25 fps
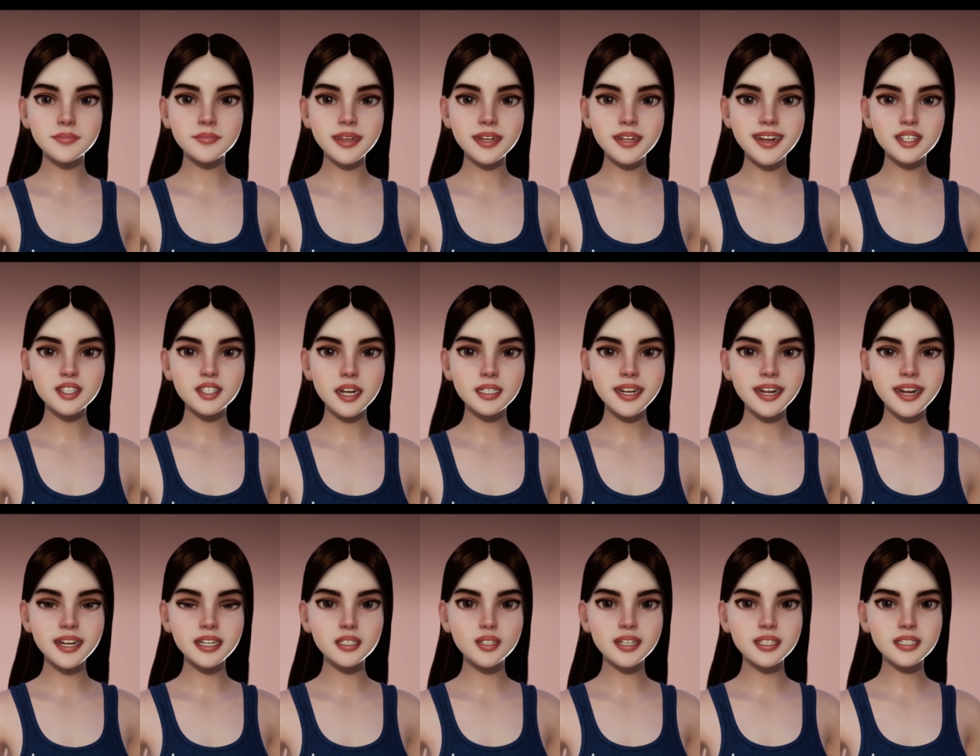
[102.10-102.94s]

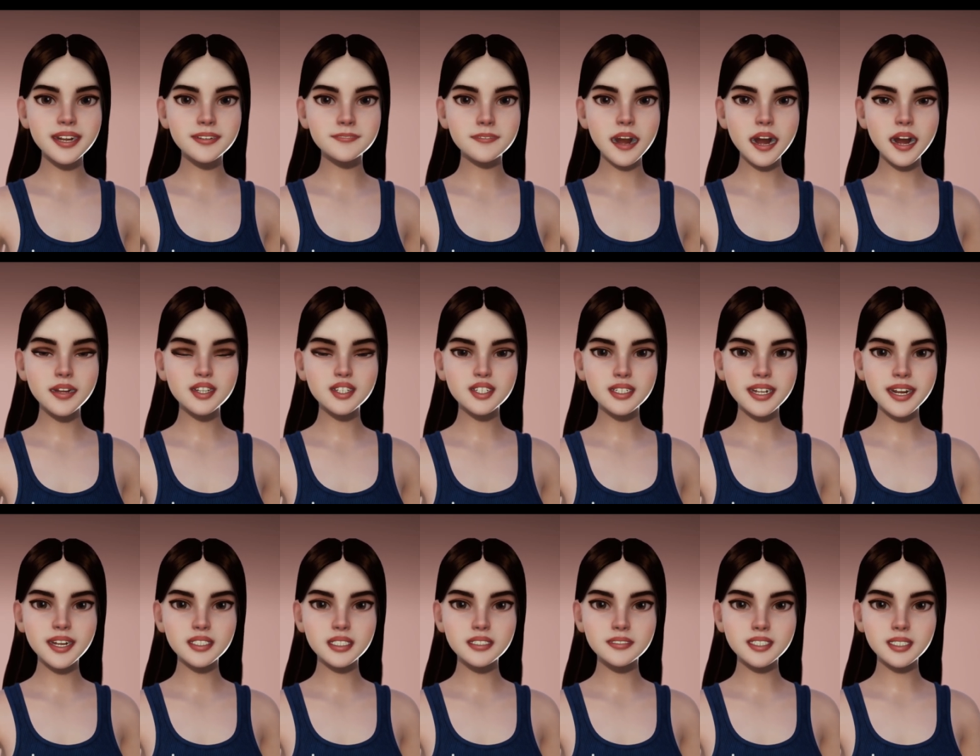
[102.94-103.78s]
Verily, 'twould be my
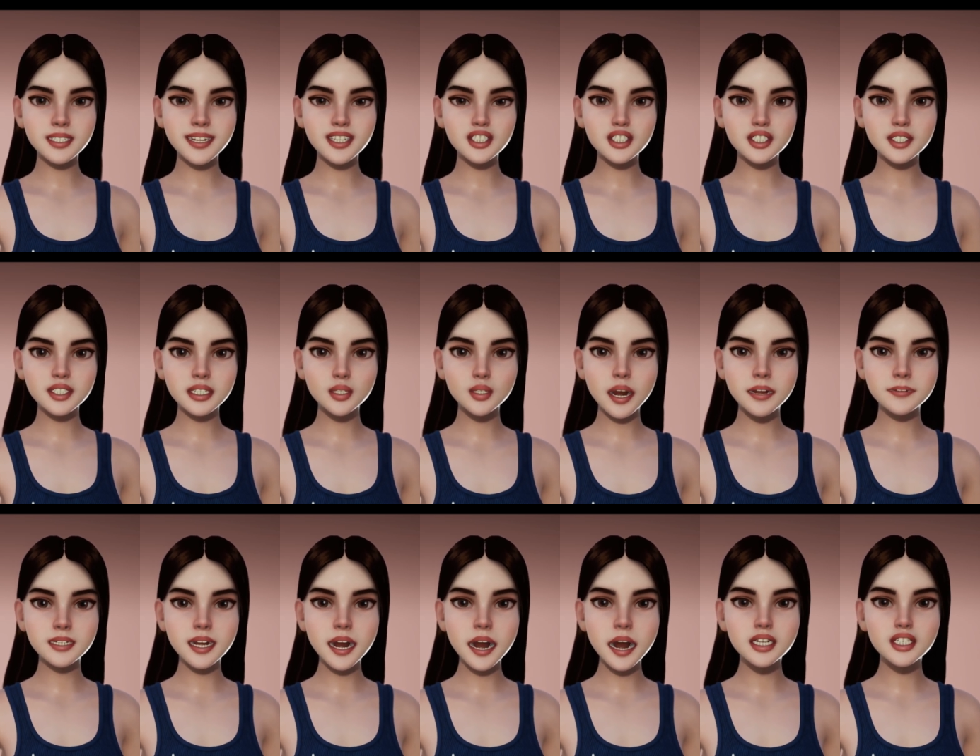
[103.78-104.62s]
earnest pleasure to
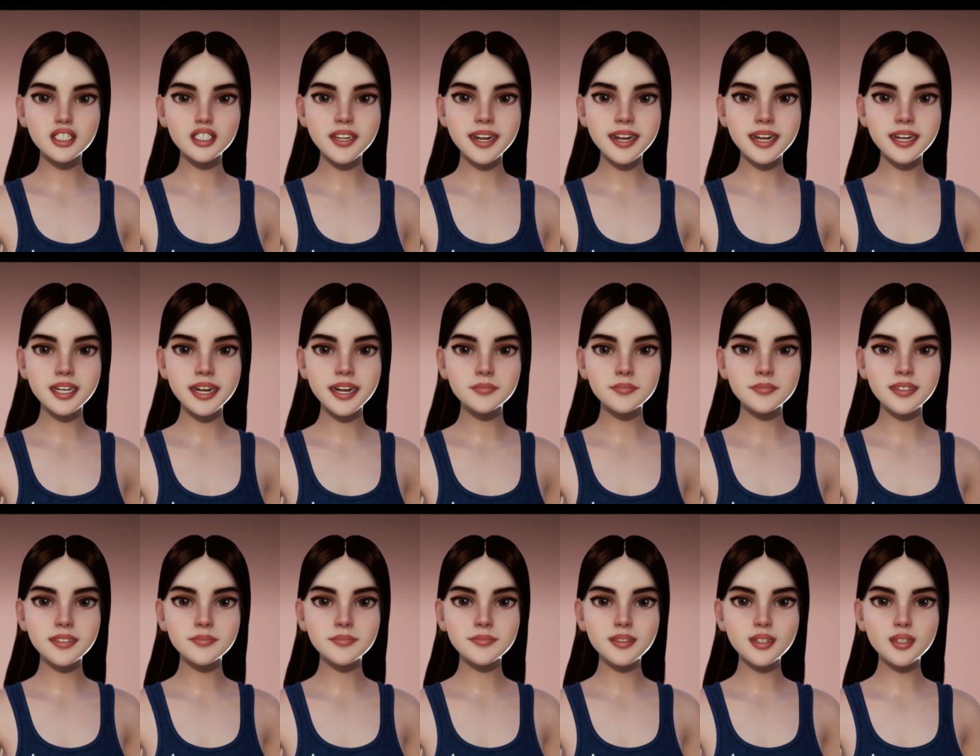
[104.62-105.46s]
oblige thee.
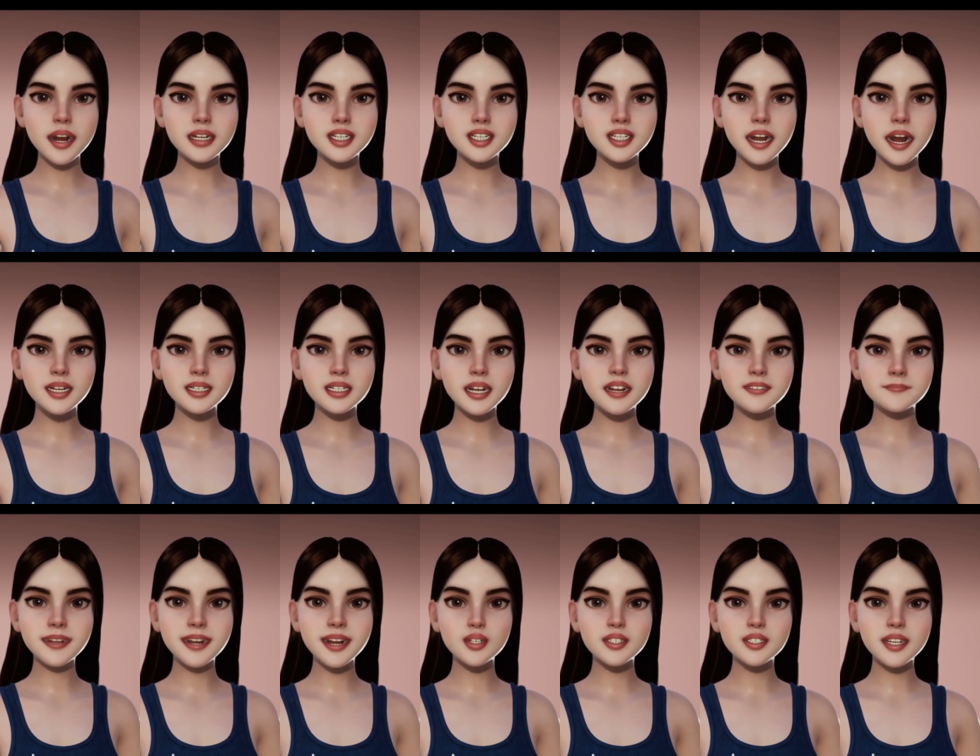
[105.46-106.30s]
What kind
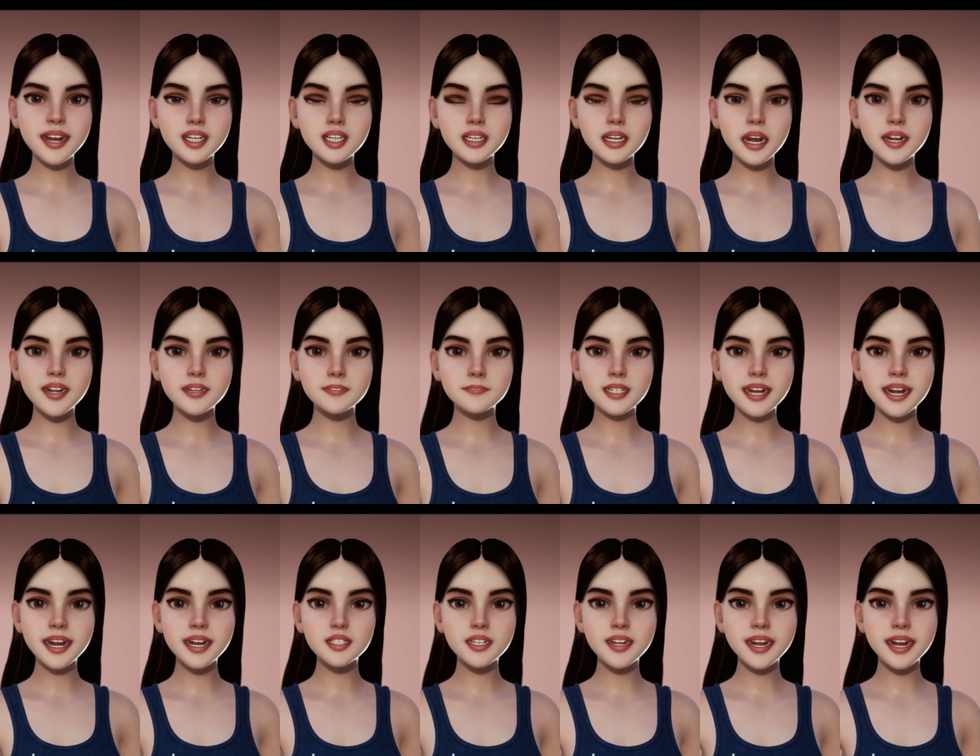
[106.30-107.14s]
of music doth
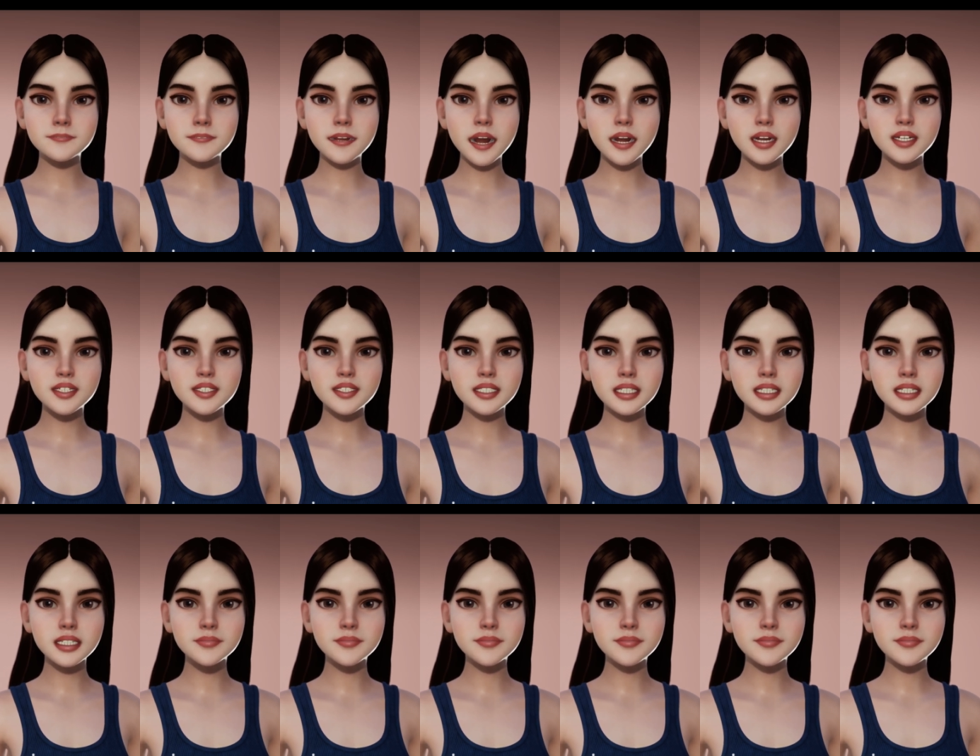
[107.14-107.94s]
please thee most?